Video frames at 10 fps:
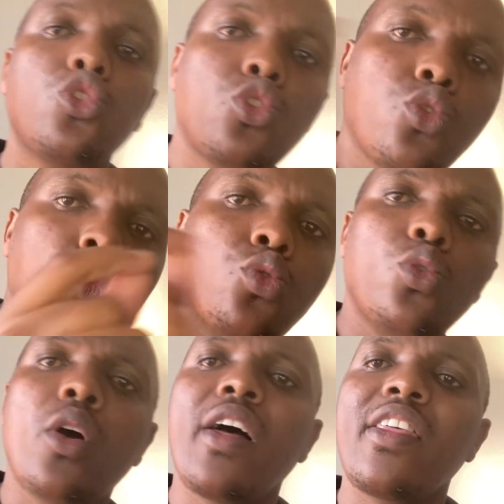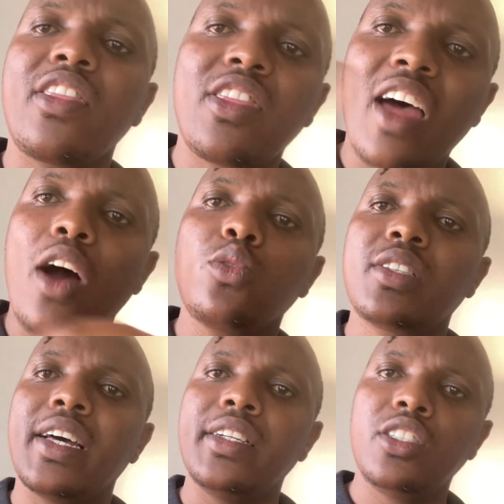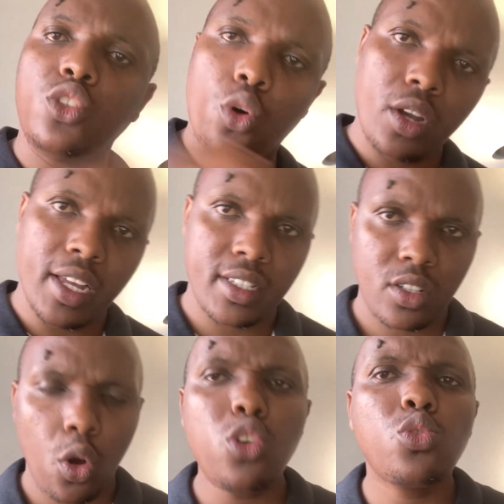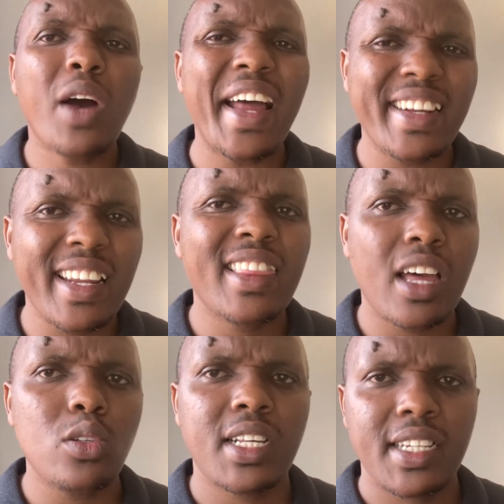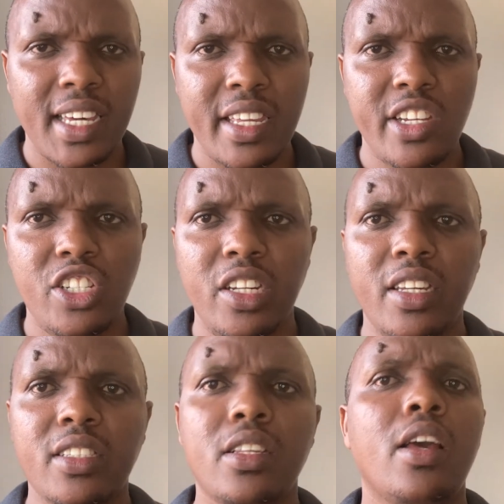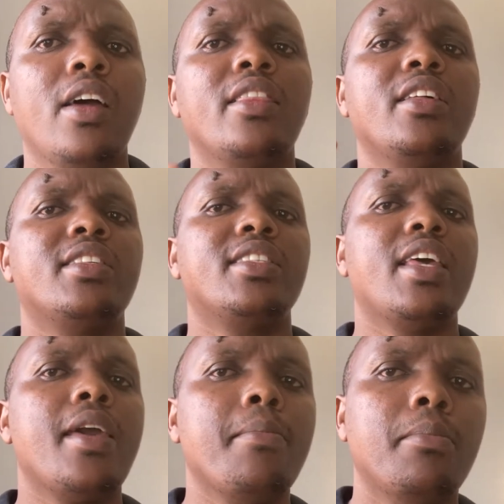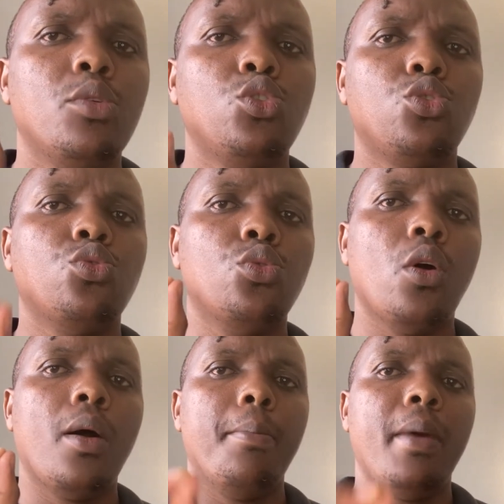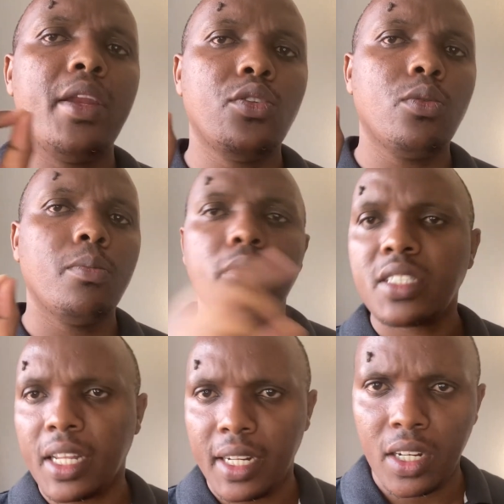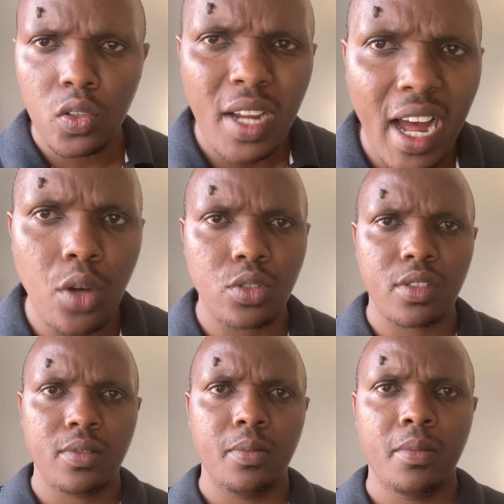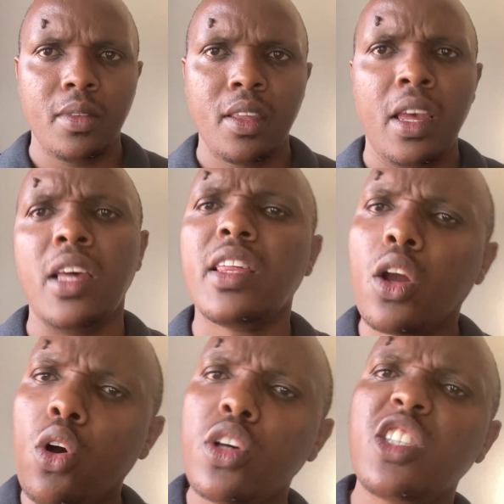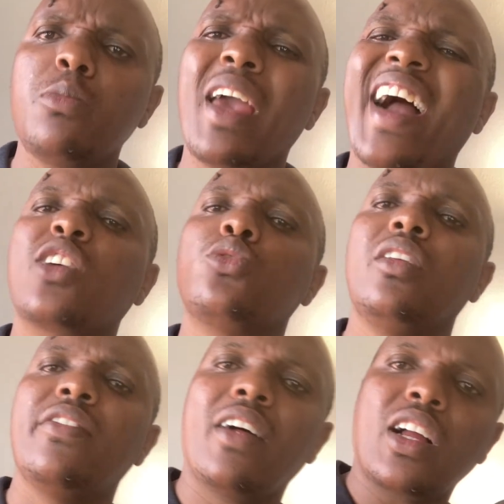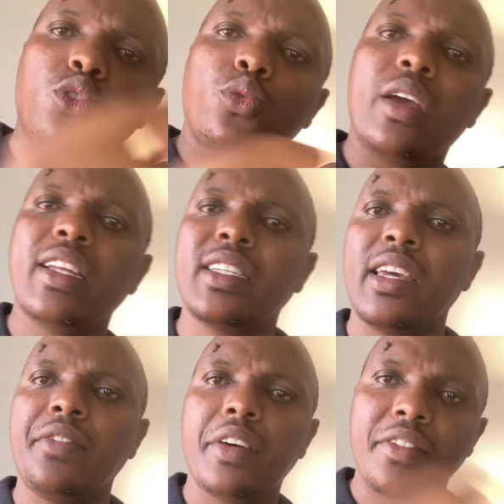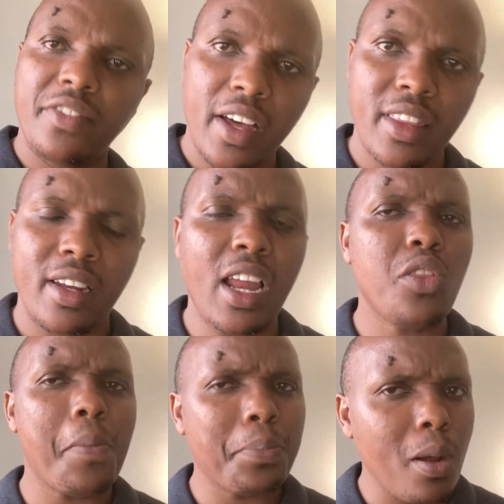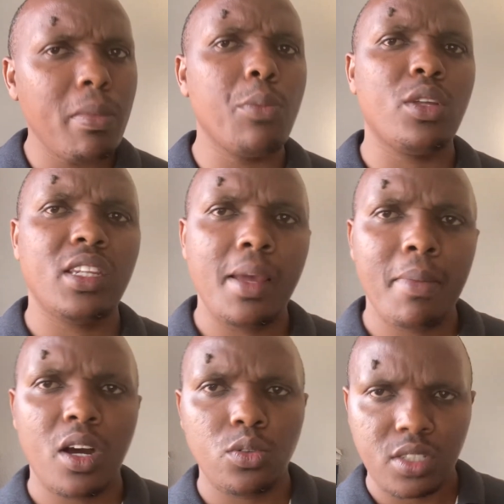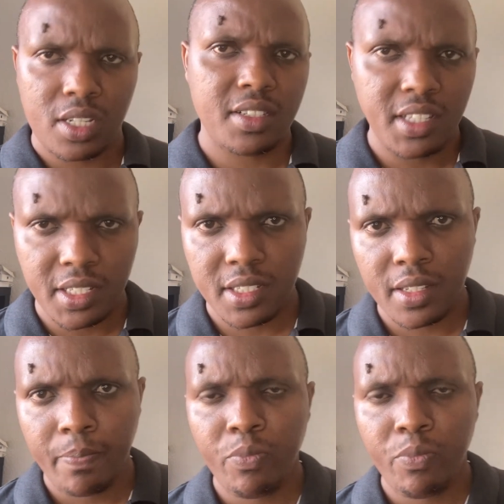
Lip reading: $2,000 or 200,000 Kenya shillings. The same 2-bedroom standalone house. The cost may actually fluctuate even further. Now, the problem with neighborhoods is this: